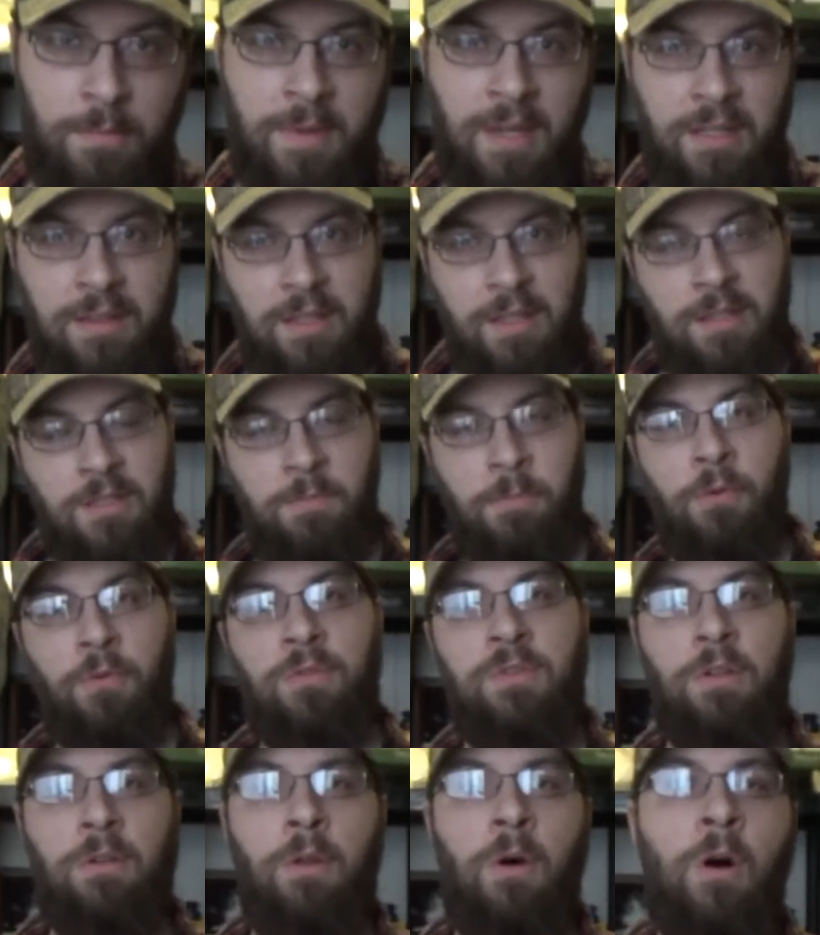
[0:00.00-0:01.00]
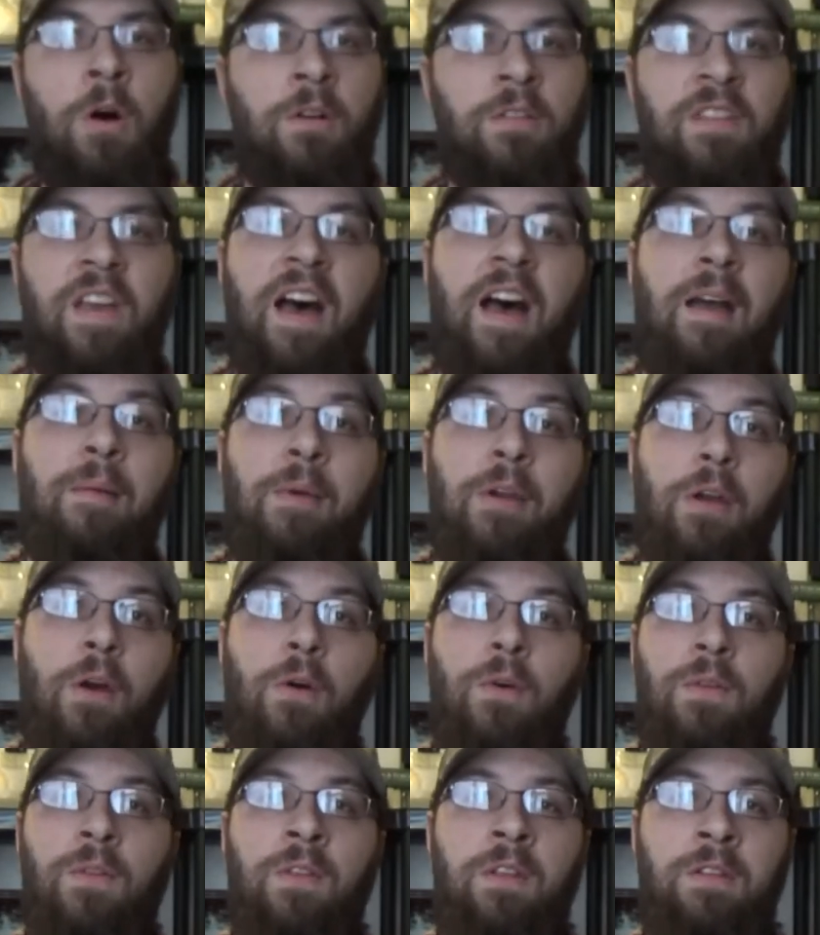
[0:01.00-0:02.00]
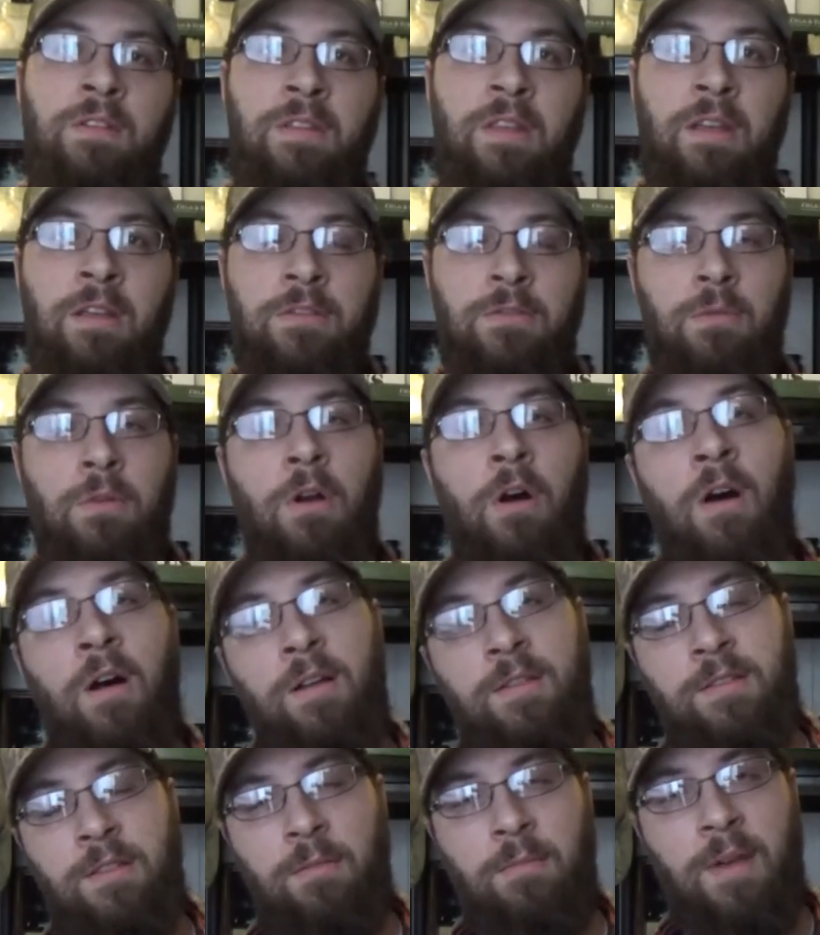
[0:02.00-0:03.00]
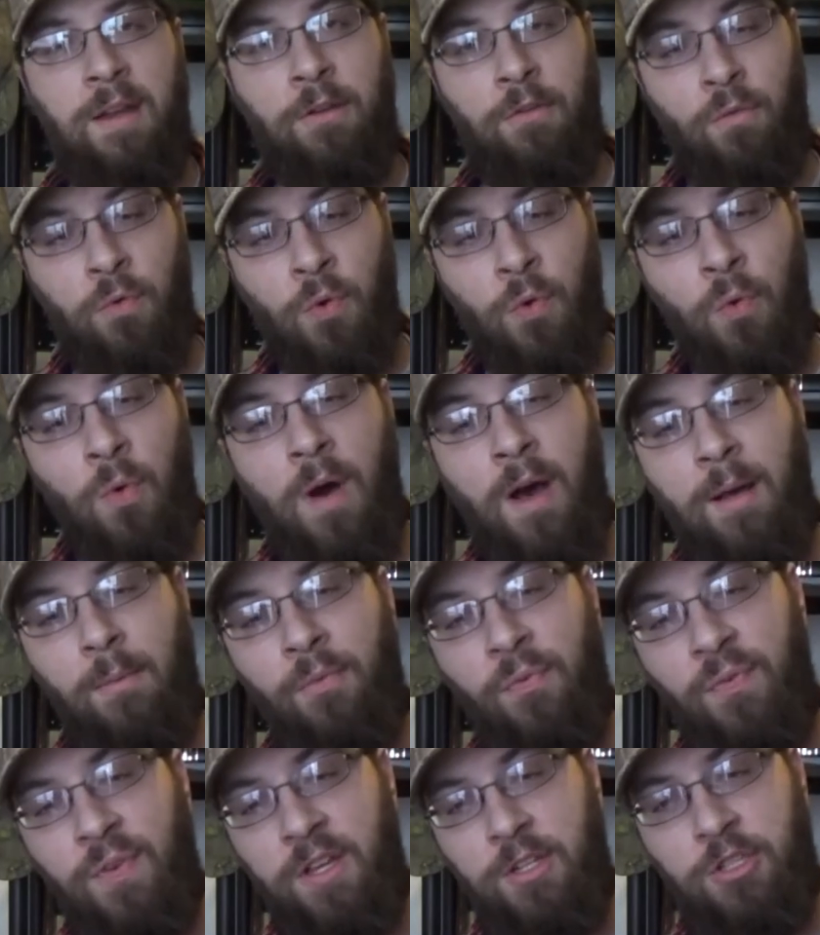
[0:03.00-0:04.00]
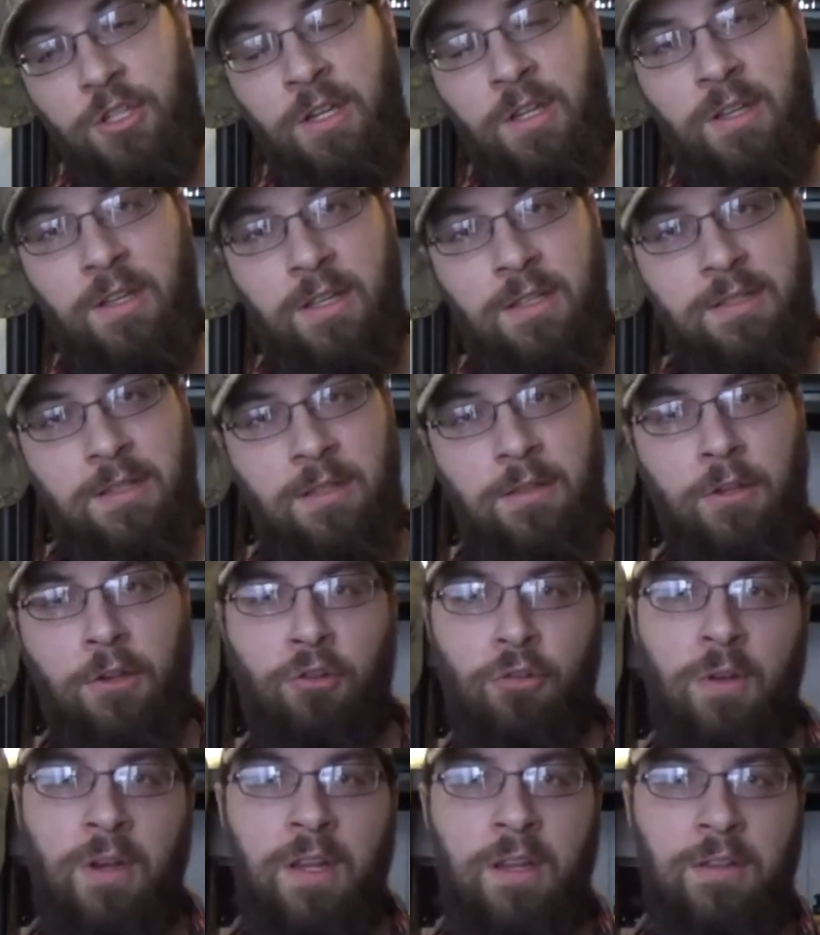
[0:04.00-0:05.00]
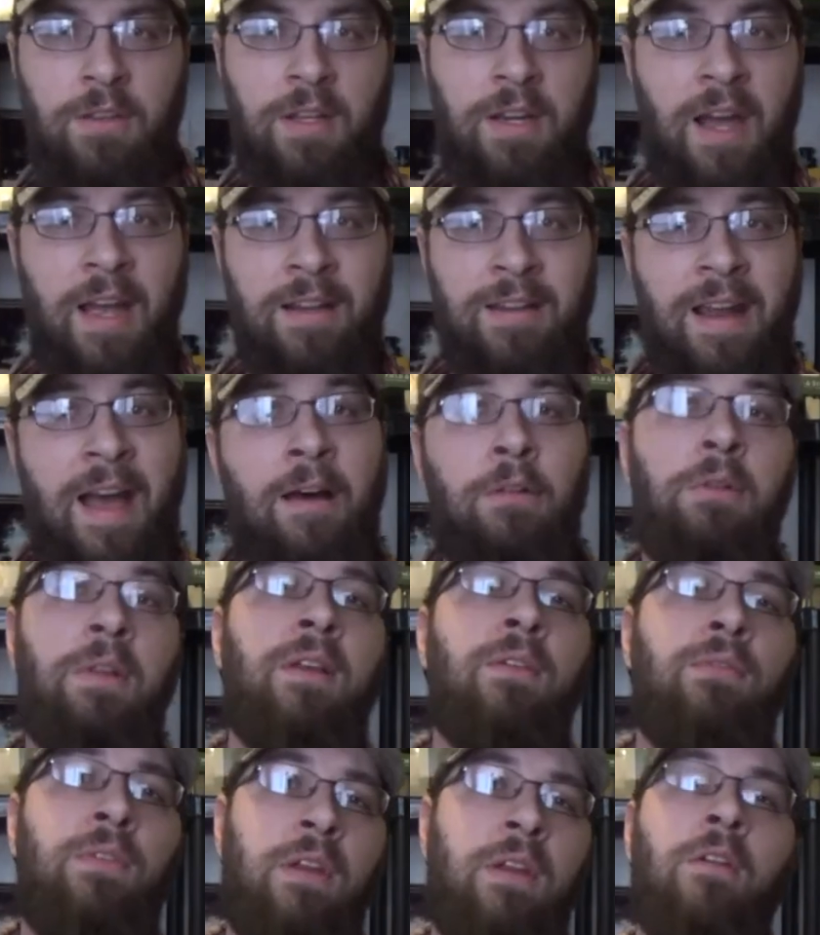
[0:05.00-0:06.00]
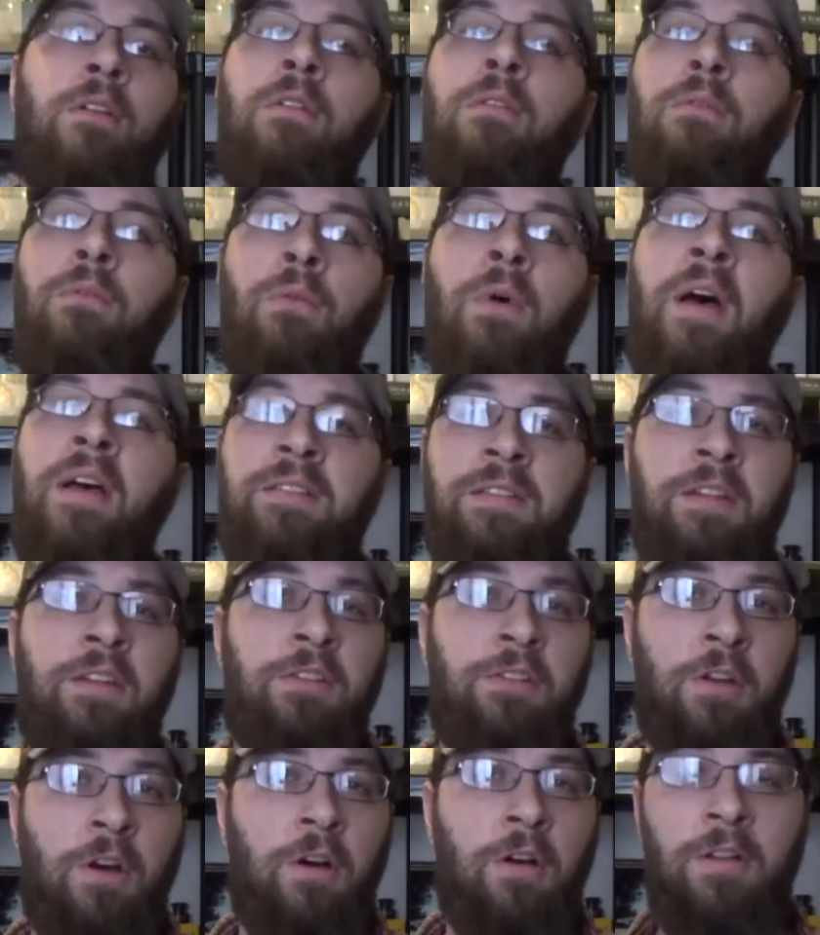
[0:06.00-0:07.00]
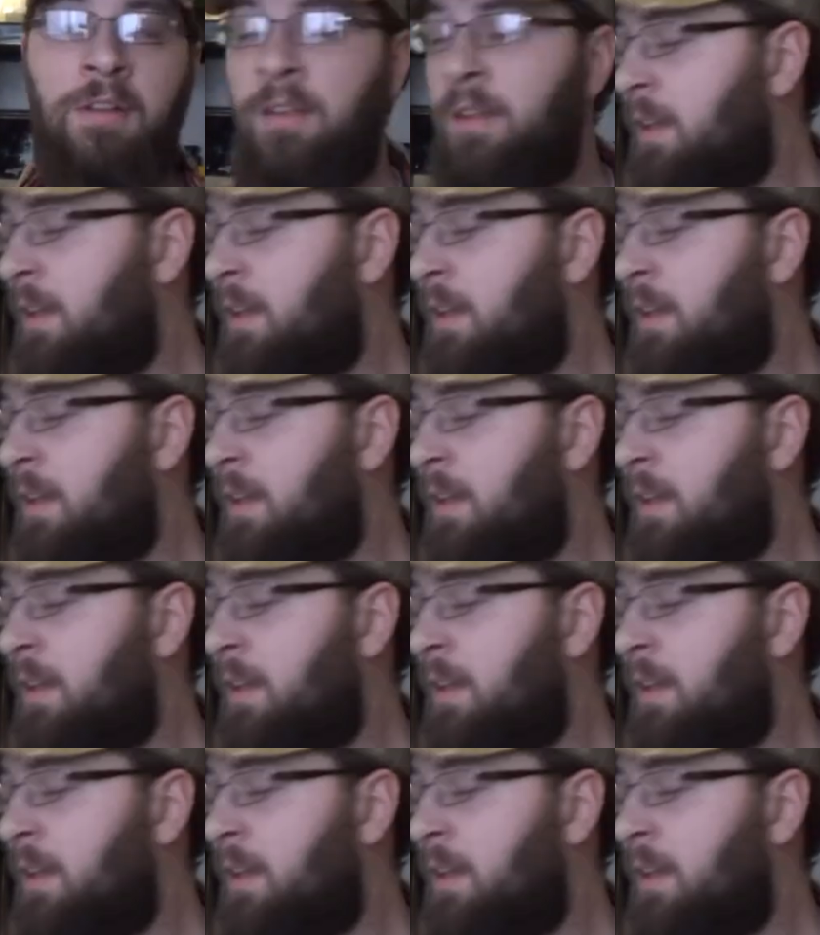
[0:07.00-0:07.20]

made these spoons a long time ago and these things were awesome. I grew up fishing this in the creek that I now live near as an adult.